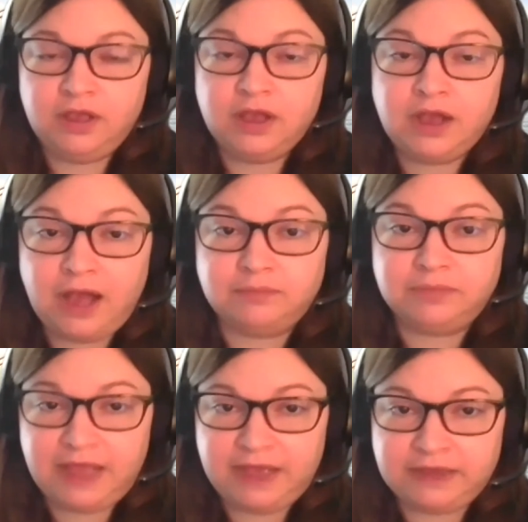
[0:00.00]

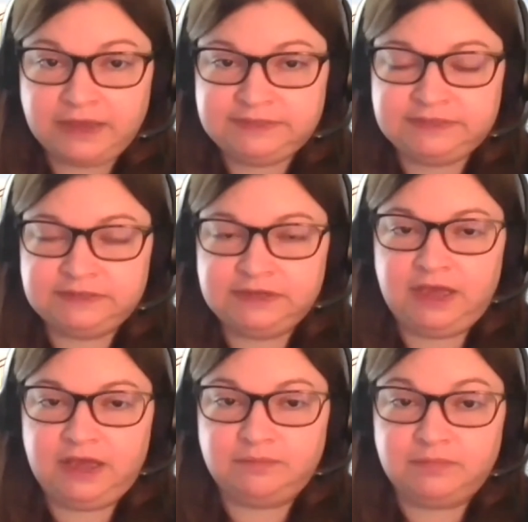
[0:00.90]
complex
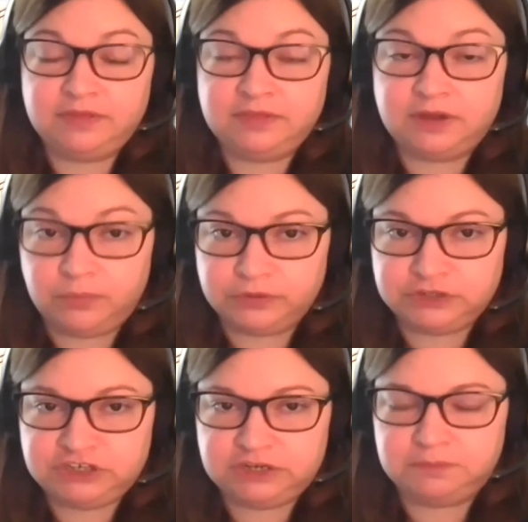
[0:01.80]
than abortion.